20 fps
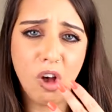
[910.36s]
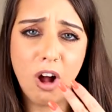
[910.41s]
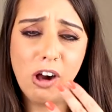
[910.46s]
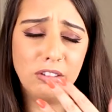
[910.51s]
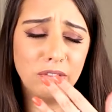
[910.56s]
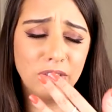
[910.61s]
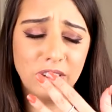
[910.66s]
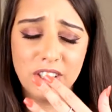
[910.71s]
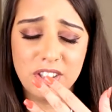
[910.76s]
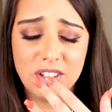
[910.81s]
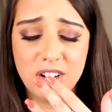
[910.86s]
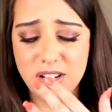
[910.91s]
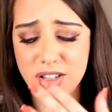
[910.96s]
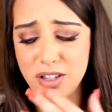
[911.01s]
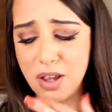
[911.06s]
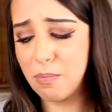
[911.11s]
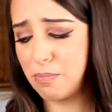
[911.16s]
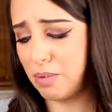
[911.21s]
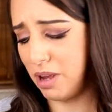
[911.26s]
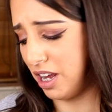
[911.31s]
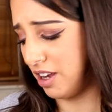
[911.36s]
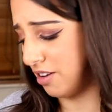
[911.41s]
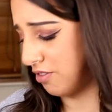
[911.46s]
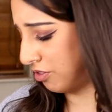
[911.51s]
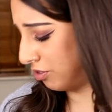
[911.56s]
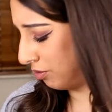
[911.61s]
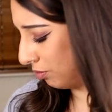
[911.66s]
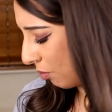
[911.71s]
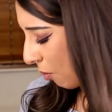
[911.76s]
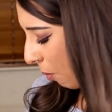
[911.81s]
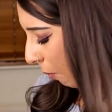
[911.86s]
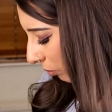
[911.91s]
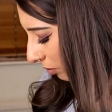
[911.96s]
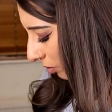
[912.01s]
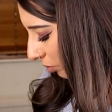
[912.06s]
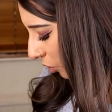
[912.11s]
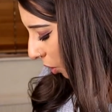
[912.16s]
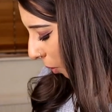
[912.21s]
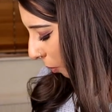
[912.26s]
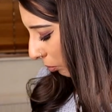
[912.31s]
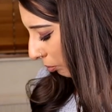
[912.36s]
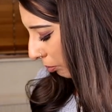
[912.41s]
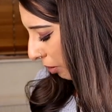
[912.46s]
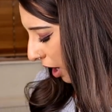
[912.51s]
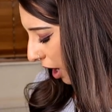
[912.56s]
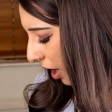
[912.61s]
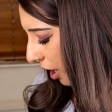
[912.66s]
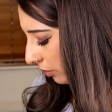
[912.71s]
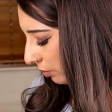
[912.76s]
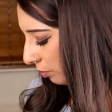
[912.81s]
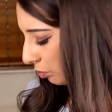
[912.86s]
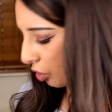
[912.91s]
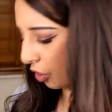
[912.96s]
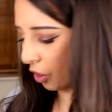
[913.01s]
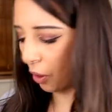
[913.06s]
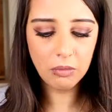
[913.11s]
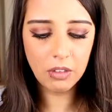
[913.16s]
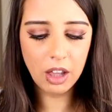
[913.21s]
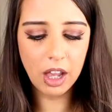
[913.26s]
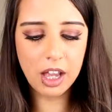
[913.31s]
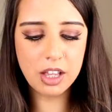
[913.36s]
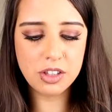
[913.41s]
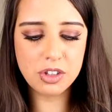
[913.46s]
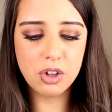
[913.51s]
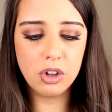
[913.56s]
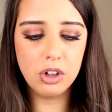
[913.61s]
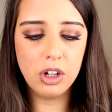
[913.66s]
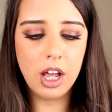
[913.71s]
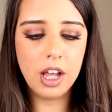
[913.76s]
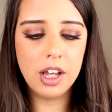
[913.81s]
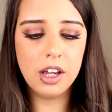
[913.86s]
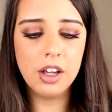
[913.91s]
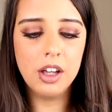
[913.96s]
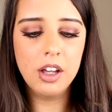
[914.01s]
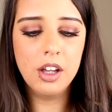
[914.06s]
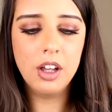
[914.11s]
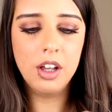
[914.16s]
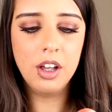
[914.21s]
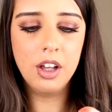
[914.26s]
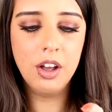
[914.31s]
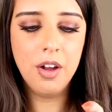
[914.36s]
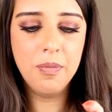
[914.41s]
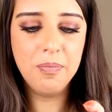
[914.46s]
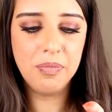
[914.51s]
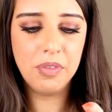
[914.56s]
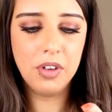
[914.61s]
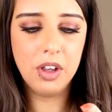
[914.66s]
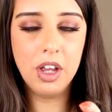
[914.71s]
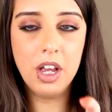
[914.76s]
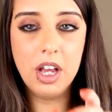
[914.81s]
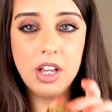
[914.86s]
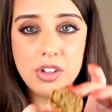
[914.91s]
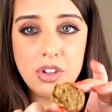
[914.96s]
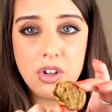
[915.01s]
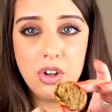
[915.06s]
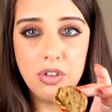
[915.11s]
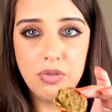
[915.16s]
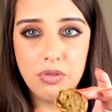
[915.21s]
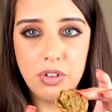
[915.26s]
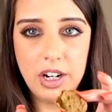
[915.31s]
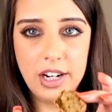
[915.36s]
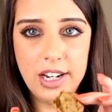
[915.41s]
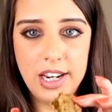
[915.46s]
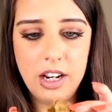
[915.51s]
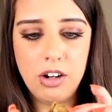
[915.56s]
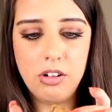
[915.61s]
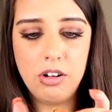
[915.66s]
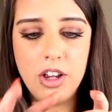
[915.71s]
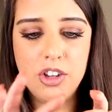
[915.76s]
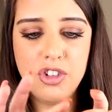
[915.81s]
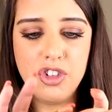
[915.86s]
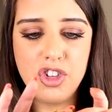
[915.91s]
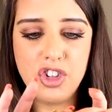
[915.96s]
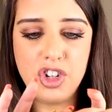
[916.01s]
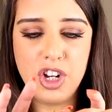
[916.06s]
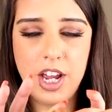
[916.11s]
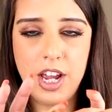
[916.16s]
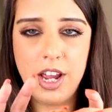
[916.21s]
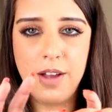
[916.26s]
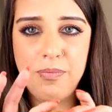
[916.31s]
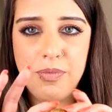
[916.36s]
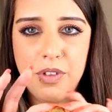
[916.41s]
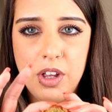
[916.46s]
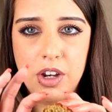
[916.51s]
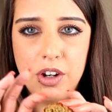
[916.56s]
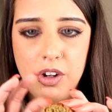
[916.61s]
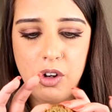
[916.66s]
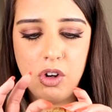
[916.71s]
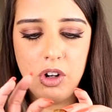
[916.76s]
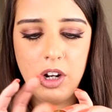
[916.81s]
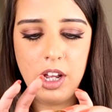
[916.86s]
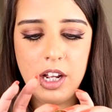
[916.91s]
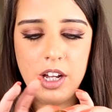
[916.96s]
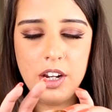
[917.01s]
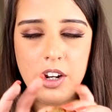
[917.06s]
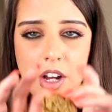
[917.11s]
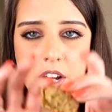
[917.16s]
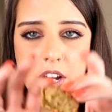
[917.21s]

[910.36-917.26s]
I don't think it tastes like beef, but it's got like, it's gone really crunchy and got like a